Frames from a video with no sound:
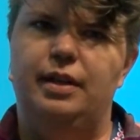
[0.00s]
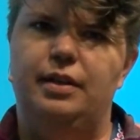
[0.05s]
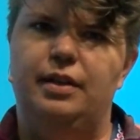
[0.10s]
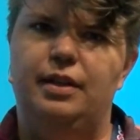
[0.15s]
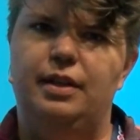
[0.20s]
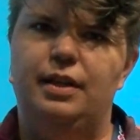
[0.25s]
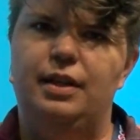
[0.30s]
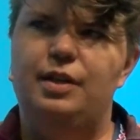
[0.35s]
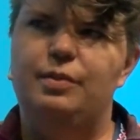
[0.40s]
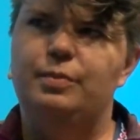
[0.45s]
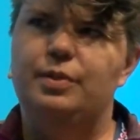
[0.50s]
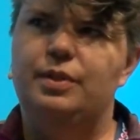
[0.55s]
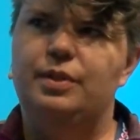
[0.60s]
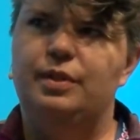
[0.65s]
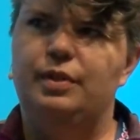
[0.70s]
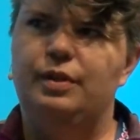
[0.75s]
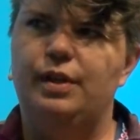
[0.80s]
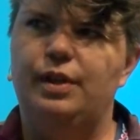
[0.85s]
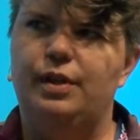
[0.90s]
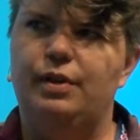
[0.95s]
the Eames
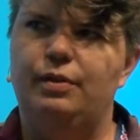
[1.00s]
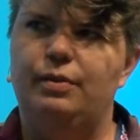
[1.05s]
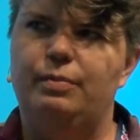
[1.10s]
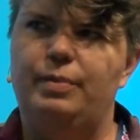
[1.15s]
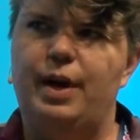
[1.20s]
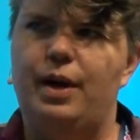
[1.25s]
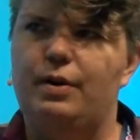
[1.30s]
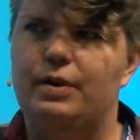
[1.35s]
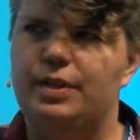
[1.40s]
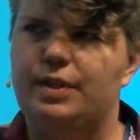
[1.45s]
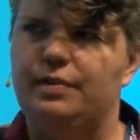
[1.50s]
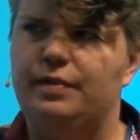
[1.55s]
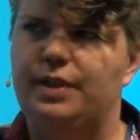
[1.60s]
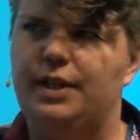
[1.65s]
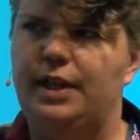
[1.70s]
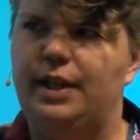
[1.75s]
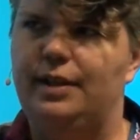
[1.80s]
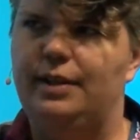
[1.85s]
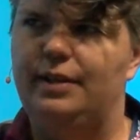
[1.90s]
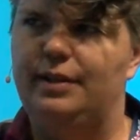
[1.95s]
Studio, Powers of
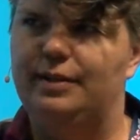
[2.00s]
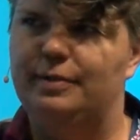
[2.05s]
Ten.